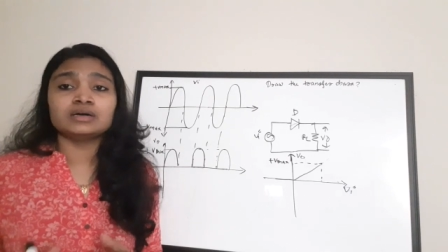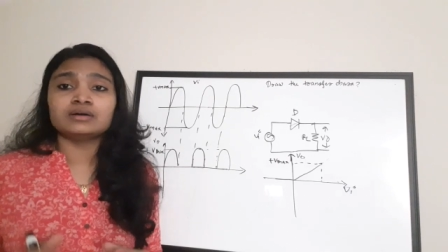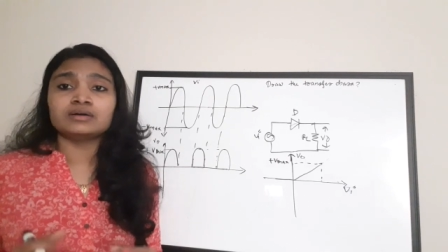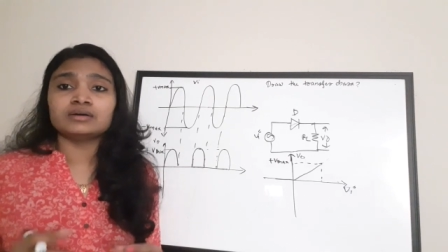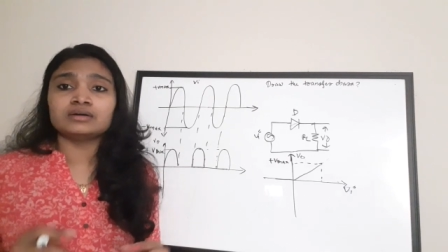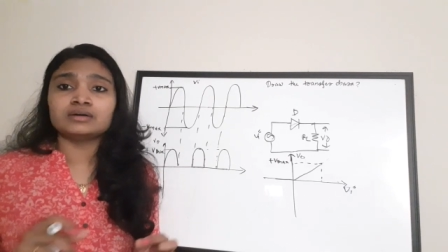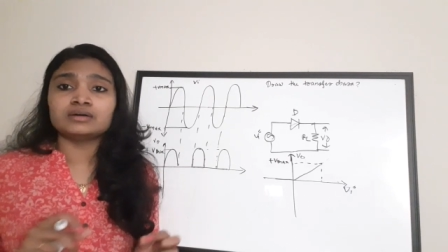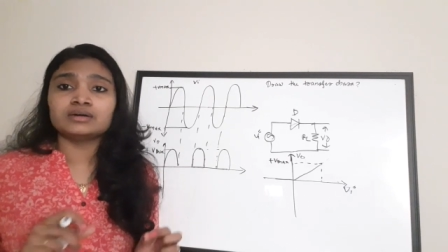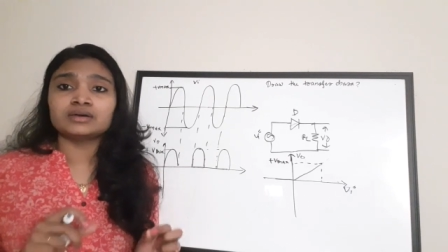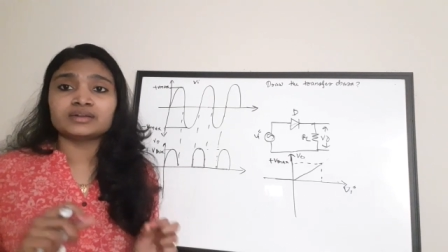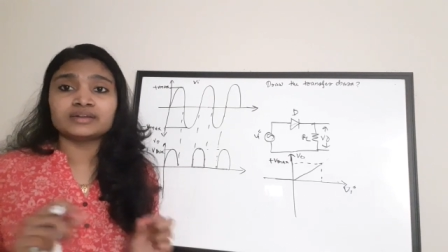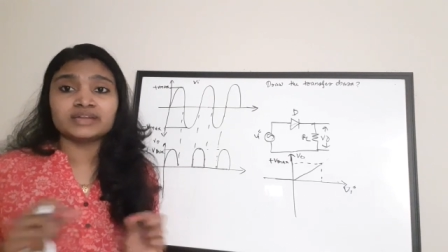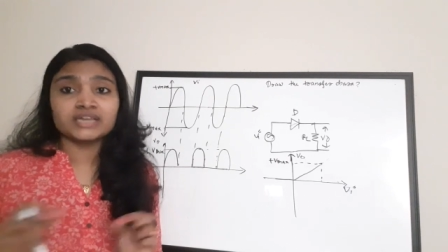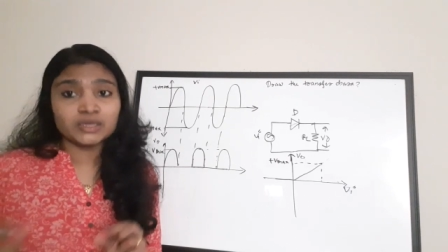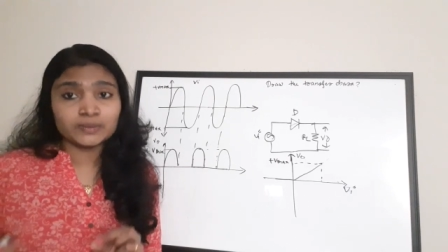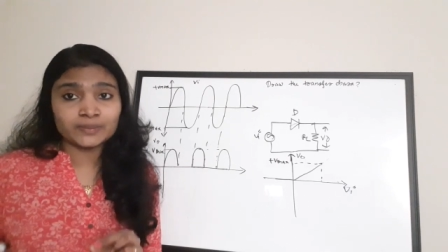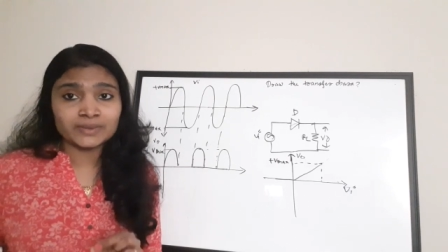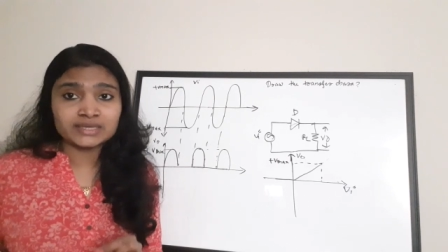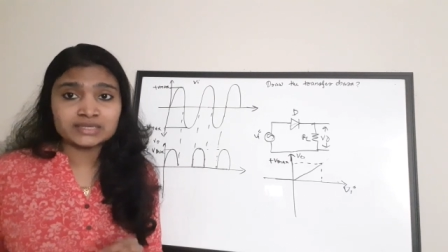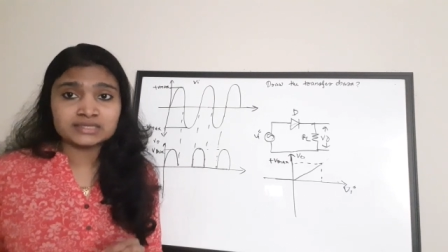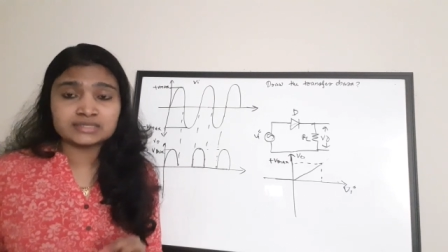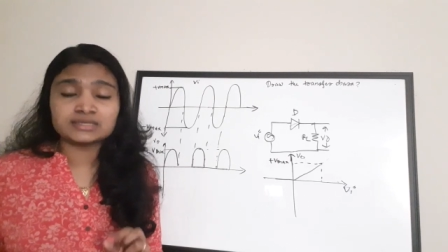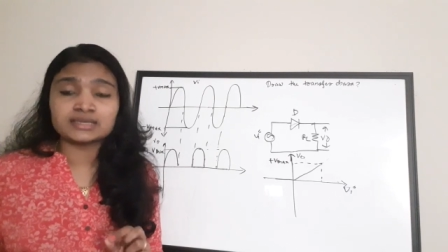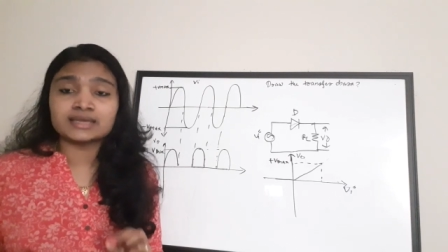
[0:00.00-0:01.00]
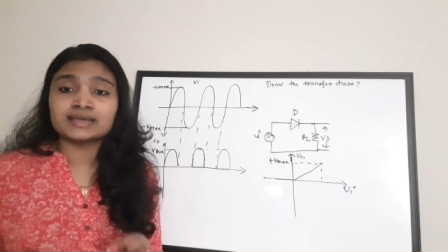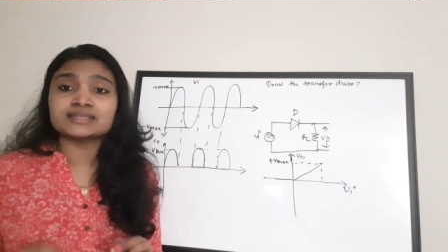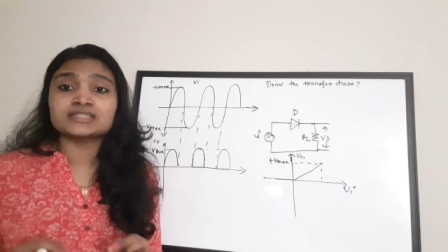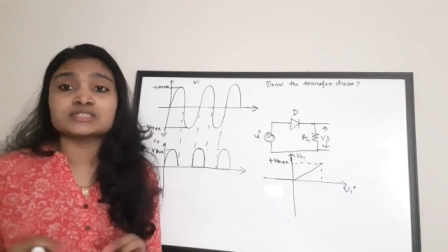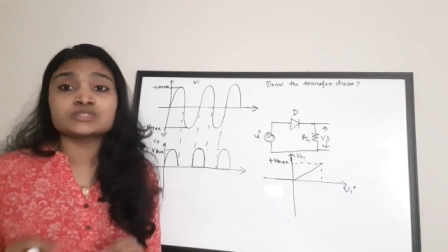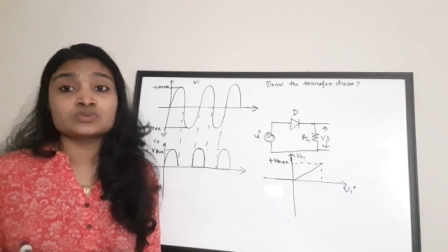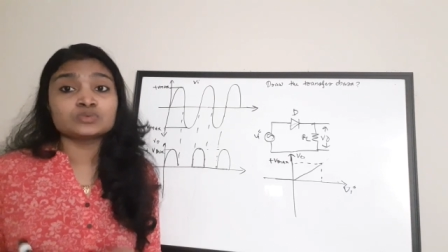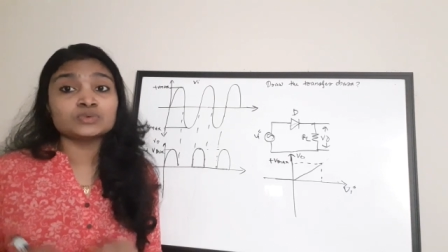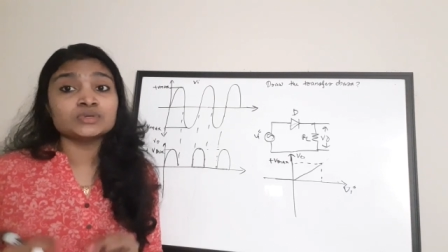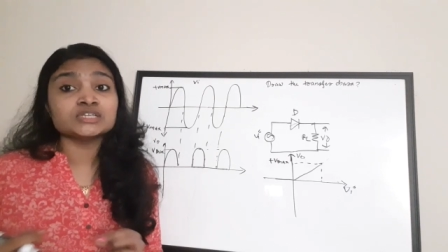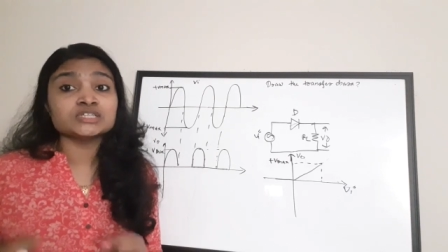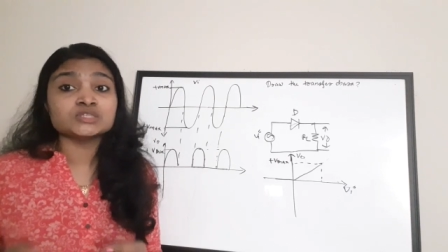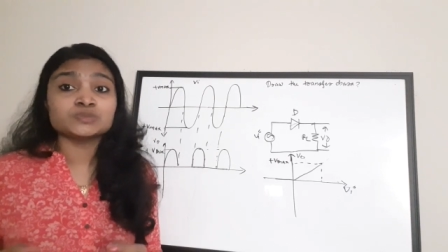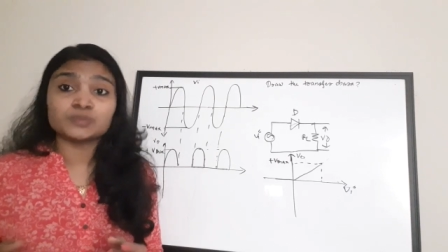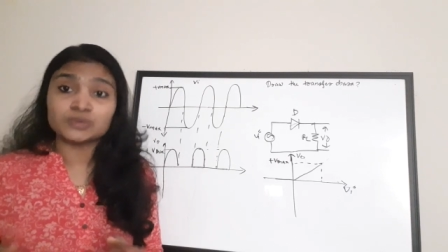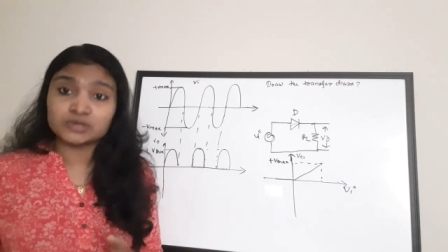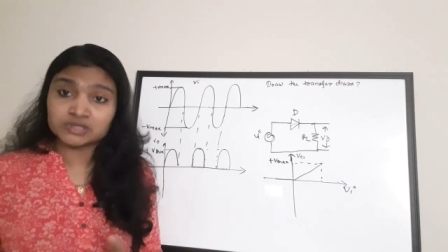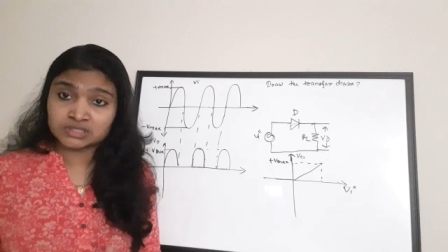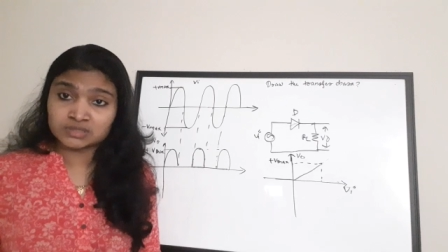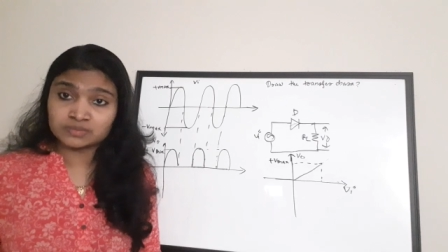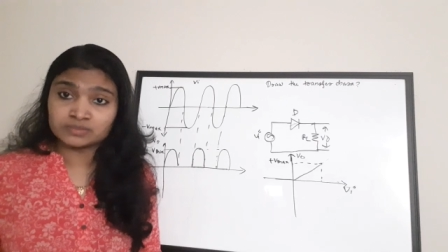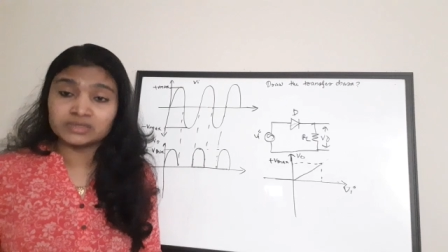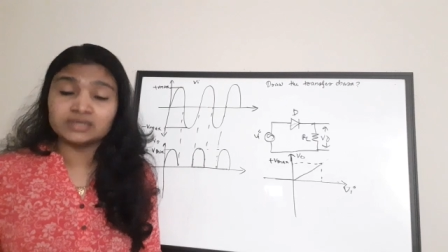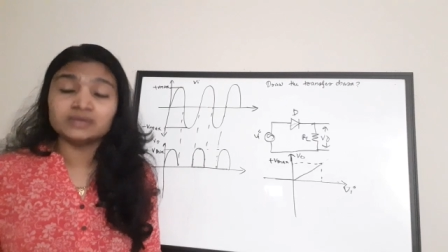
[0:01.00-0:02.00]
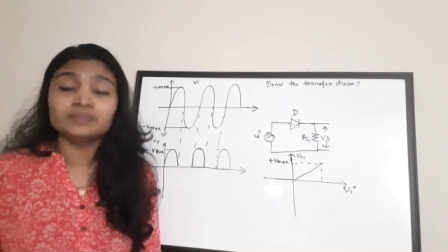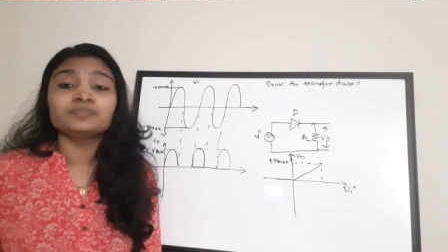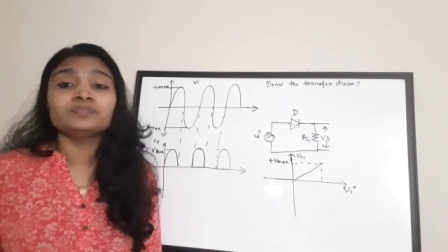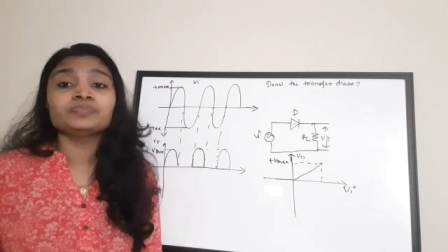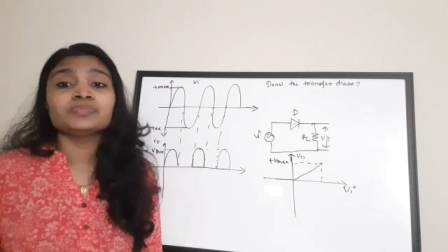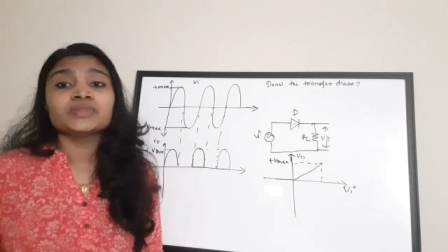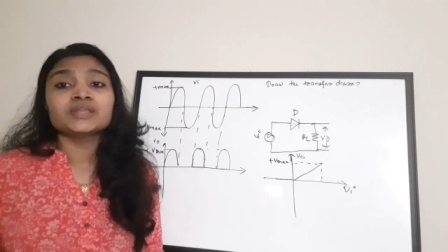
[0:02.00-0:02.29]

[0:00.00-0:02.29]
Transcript: uh, requests as soon as possible.